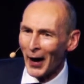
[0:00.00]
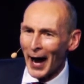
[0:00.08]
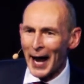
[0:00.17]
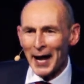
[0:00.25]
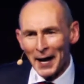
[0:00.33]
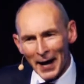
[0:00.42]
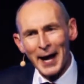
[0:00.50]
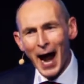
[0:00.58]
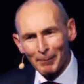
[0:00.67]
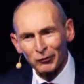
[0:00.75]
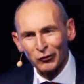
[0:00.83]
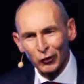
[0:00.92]
in the
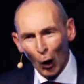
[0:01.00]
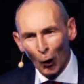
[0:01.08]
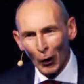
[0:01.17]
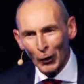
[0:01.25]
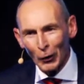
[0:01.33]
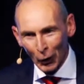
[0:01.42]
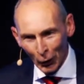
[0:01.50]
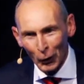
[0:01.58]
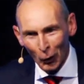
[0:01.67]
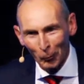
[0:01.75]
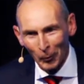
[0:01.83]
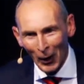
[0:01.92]
App Store and
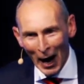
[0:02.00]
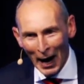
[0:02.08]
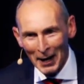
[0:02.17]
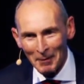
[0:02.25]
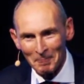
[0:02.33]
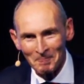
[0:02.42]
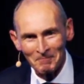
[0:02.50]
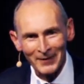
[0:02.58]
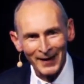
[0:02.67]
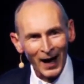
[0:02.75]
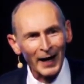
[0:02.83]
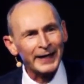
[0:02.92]
Google Play.
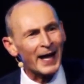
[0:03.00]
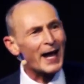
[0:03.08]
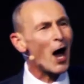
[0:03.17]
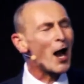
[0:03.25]
Okay, I